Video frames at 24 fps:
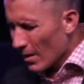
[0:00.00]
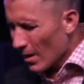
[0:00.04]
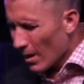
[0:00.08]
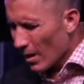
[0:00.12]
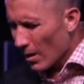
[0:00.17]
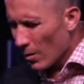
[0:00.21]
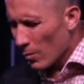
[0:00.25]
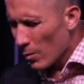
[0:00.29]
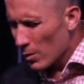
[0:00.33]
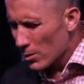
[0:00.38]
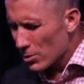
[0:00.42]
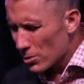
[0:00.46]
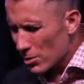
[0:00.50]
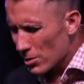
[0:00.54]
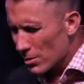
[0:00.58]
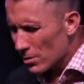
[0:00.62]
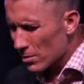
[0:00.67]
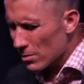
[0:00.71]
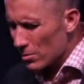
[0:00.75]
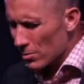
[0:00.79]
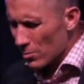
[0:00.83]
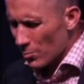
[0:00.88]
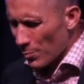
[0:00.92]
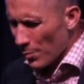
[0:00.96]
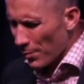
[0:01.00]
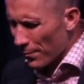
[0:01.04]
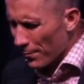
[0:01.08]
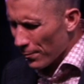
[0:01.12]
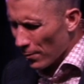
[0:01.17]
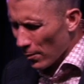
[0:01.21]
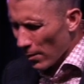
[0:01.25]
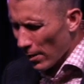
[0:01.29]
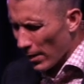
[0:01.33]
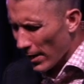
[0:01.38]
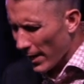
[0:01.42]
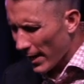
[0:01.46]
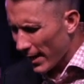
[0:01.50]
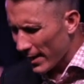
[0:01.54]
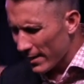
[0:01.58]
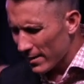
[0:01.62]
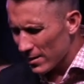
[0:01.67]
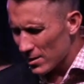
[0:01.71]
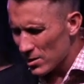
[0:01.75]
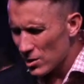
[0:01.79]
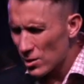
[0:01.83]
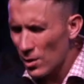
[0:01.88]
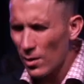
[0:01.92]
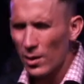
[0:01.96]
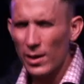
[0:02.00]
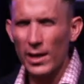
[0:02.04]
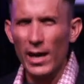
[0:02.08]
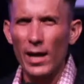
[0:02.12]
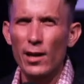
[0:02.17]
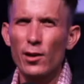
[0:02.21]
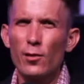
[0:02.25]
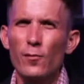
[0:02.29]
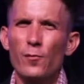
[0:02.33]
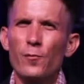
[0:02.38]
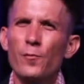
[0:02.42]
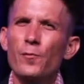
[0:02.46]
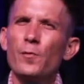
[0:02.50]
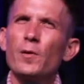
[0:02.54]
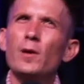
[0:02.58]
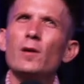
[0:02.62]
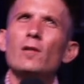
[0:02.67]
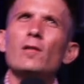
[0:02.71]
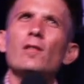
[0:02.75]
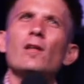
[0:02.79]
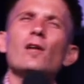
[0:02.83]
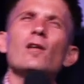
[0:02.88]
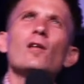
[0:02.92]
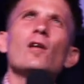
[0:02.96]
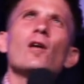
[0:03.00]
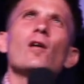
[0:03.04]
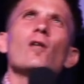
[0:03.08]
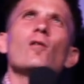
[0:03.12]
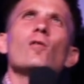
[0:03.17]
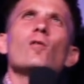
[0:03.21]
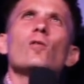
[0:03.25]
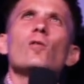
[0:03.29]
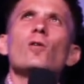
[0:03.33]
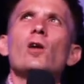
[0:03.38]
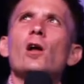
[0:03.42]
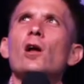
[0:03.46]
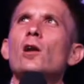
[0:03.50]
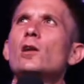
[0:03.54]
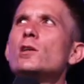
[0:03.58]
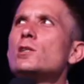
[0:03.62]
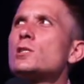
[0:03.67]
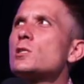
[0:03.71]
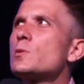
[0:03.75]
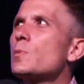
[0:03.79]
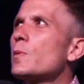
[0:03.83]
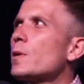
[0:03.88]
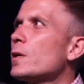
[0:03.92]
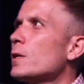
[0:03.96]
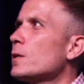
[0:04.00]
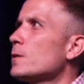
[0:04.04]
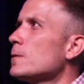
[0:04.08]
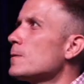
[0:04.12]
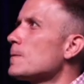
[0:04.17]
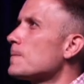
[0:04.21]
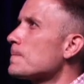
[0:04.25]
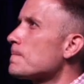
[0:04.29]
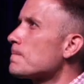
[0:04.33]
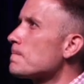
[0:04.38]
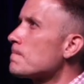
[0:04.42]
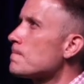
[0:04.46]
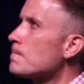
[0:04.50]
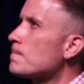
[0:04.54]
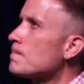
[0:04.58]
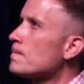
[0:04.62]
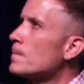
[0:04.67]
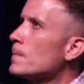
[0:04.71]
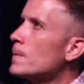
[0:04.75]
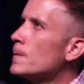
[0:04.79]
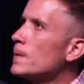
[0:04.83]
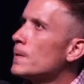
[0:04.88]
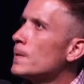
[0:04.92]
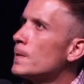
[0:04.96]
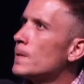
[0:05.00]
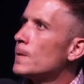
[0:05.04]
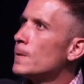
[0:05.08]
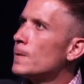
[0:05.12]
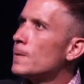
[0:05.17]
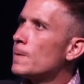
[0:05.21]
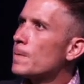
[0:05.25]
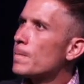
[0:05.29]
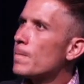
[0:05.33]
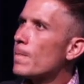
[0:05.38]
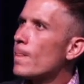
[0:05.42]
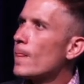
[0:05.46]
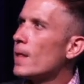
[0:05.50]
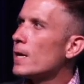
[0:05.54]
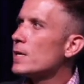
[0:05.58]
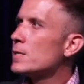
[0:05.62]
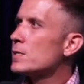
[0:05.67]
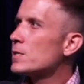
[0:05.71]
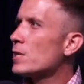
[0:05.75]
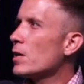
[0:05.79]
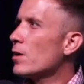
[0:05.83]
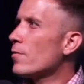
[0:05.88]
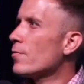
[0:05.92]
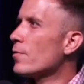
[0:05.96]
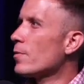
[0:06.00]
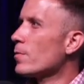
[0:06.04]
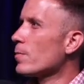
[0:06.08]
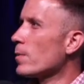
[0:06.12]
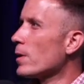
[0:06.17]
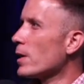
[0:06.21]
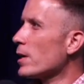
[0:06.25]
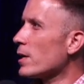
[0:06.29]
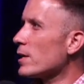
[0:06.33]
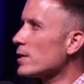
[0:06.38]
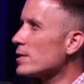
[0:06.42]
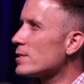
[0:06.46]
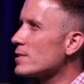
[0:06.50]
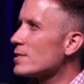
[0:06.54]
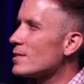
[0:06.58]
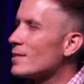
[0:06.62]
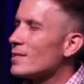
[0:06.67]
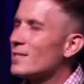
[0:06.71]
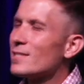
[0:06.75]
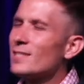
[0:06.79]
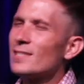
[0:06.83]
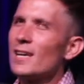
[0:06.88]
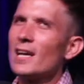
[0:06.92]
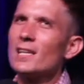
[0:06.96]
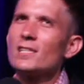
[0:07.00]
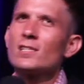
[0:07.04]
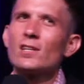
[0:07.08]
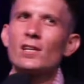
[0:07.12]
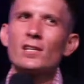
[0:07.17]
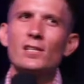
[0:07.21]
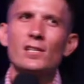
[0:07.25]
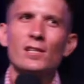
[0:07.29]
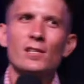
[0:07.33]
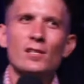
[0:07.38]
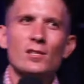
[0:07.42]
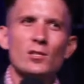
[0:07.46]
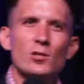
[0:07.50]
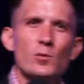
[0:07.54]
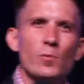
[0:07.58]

I want you, to, before I end this, can you feel the Lord Holy Spirit? He's everywhere. He's, he's saturating this